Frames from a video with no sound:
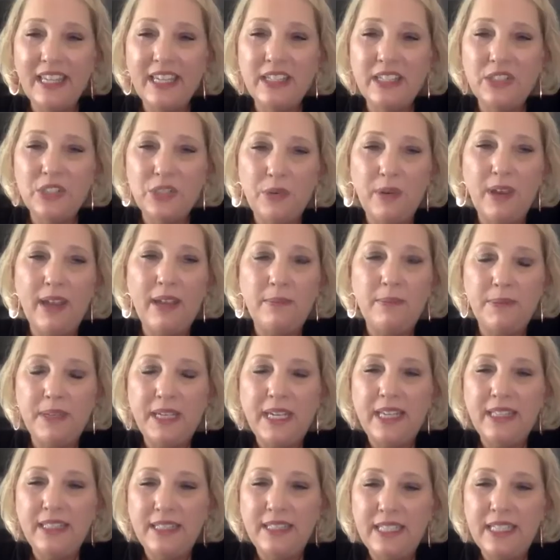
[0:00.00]
it's great,
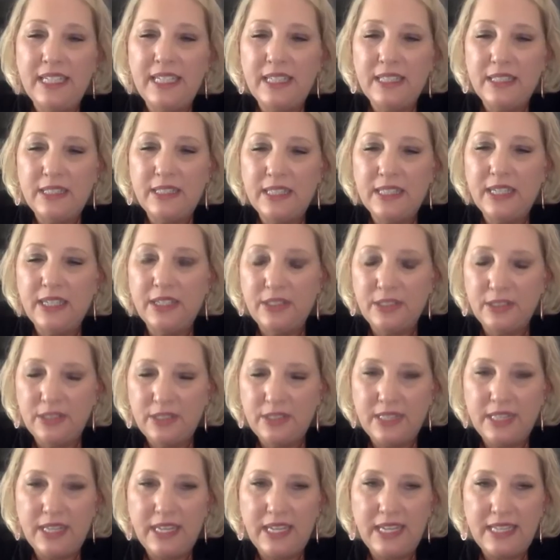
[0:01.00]
because
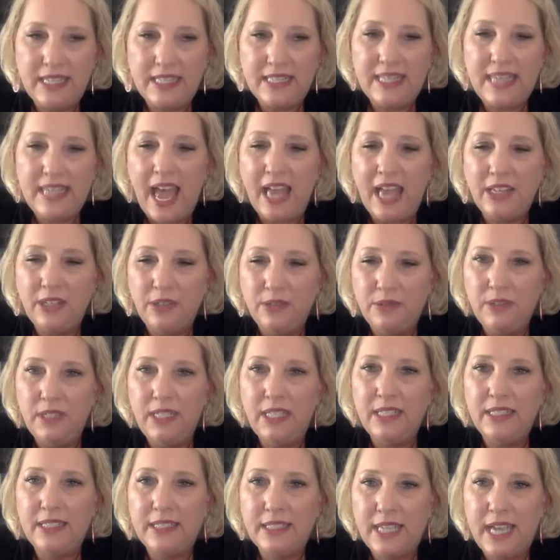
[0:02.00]
it's that
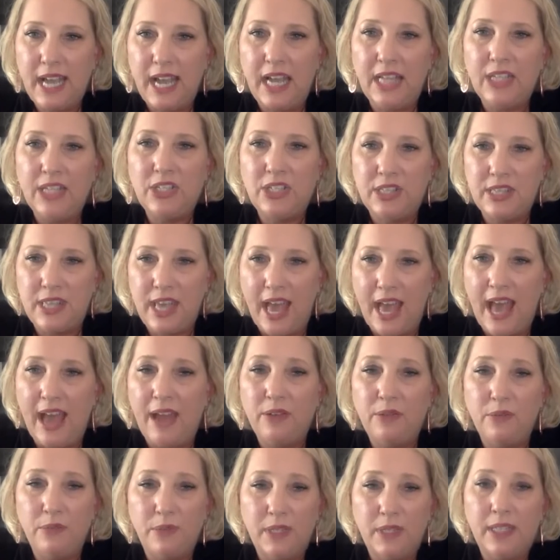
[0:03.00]
unique touch that
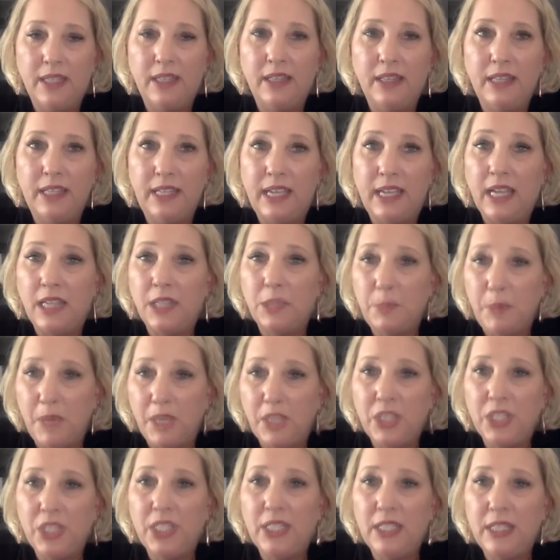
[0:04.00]
really,
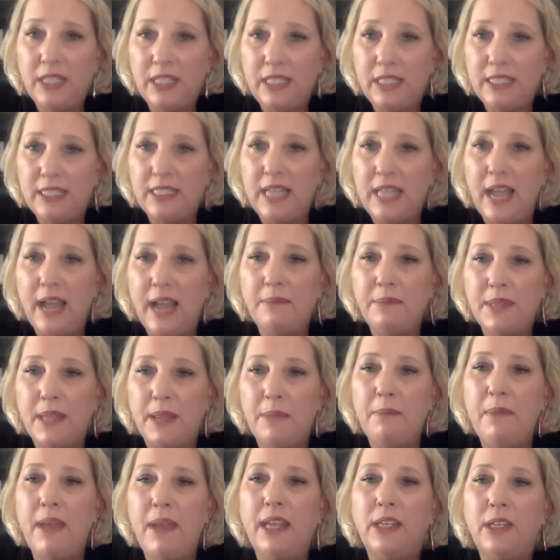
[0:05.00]
especially in these times,
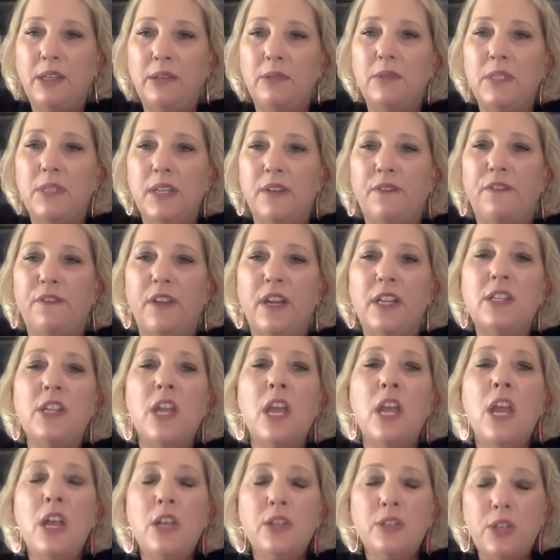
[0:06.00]
that make you different.
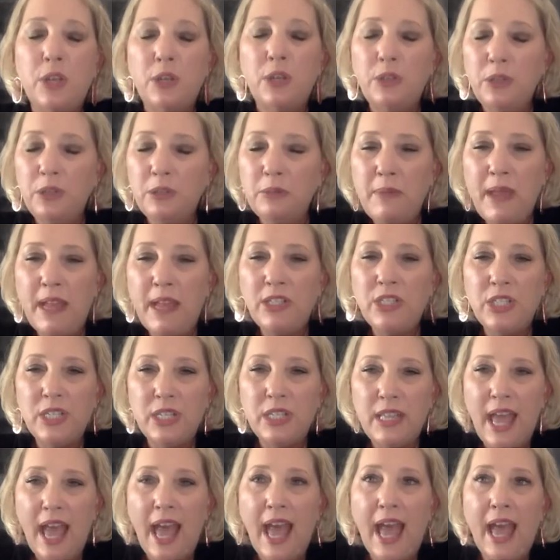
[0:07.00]
So you had mentioned
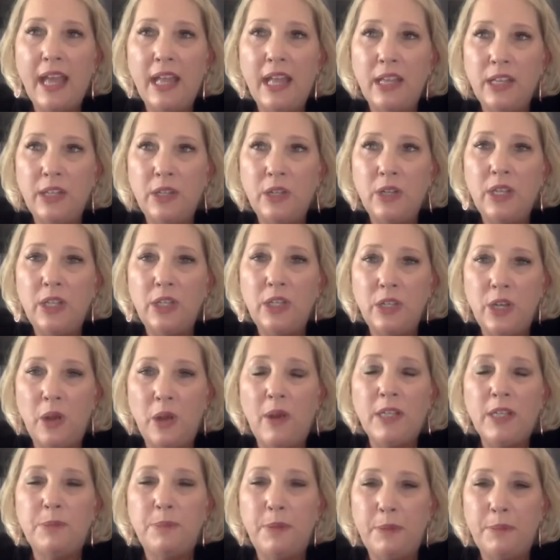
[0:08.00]
that,
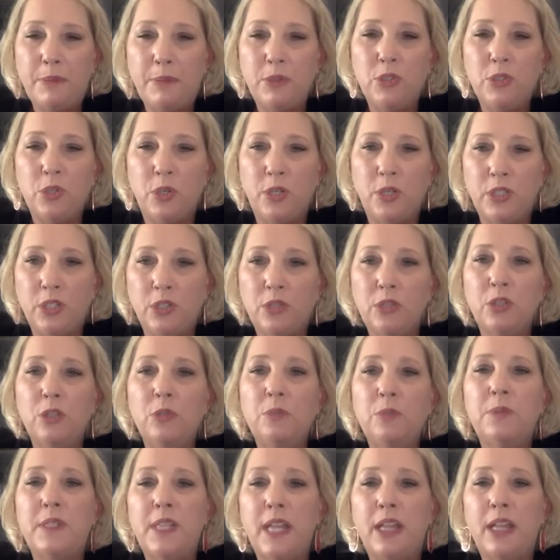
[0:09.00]
as people join your
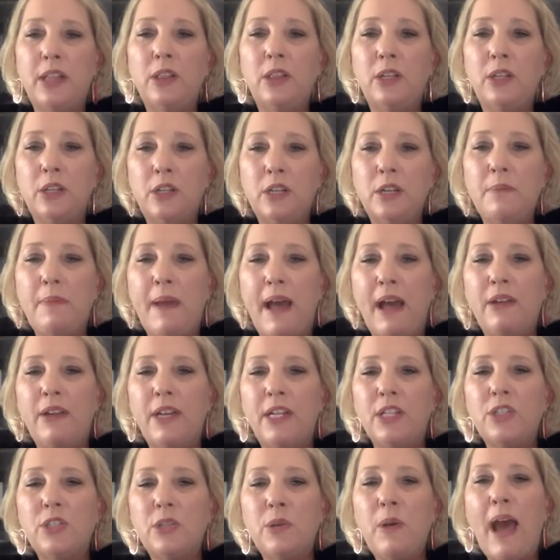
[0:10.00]
groups, they learn about
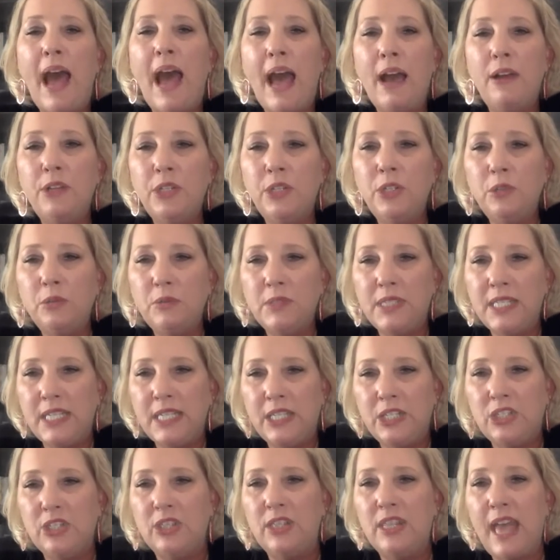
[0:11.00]
it. So how do you
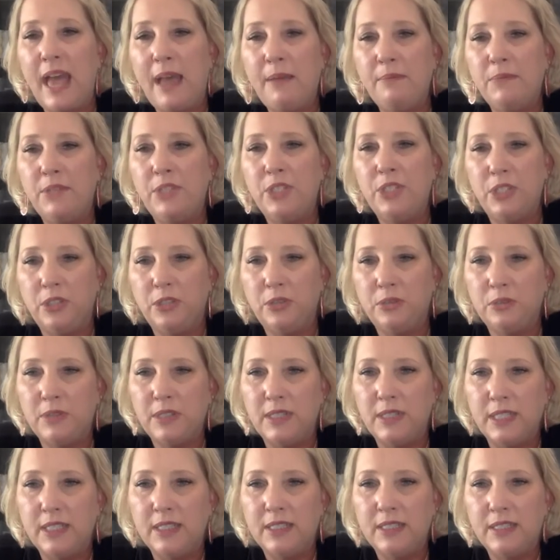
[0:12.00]
teach them to use
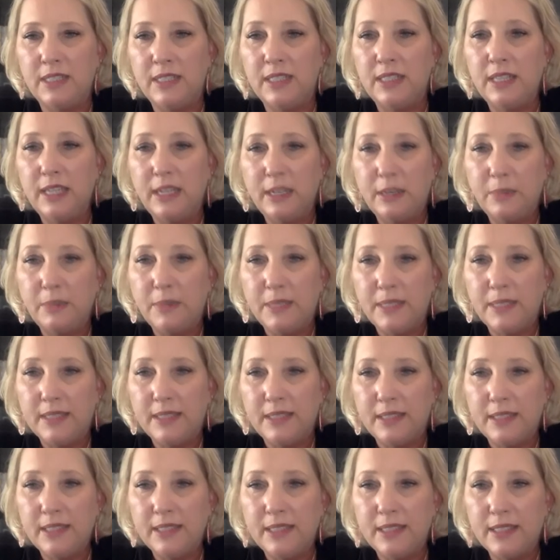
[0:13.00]
this in their
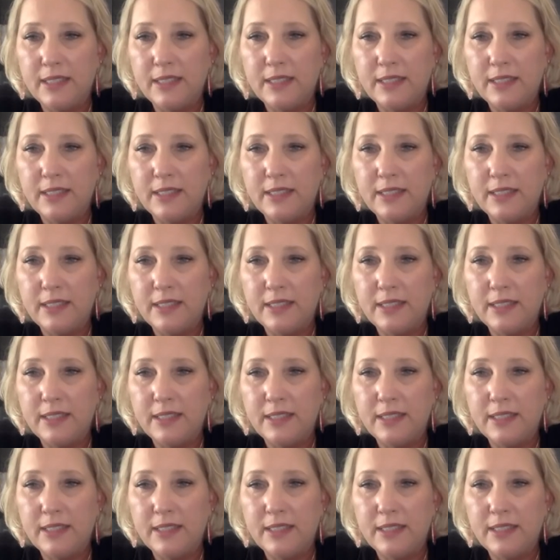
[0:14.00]
businesses?